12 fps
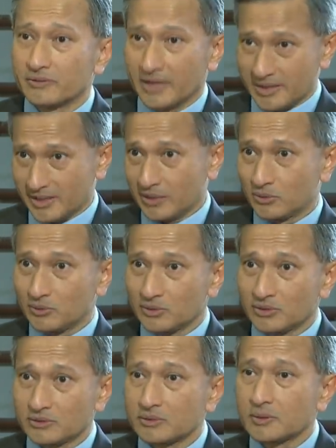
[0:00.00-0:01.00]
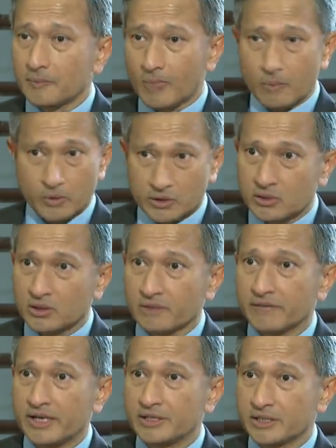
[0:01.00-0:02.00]
as I told you, we're short
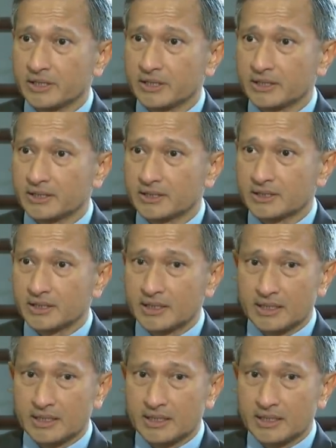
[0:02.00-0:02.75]
of engineers.